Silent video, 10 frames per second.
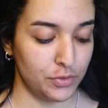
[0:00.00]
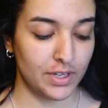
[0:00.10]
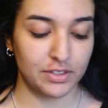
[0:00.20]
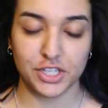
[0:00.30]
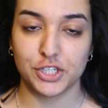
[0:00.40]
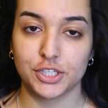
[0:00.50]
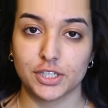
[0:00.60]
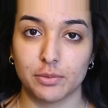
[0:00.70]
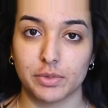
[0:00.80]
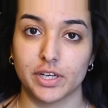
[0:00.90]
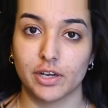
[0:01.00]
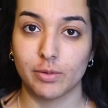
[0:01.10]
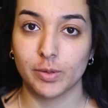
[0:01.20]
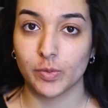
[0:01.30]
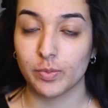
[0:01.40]
foundation, I'm going to go
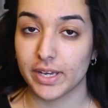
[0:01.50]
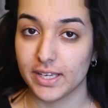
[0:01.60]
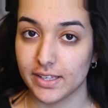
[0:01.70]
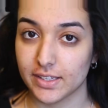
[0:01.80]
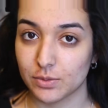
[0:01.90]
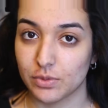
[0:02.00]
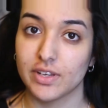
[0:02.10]
in with my EX1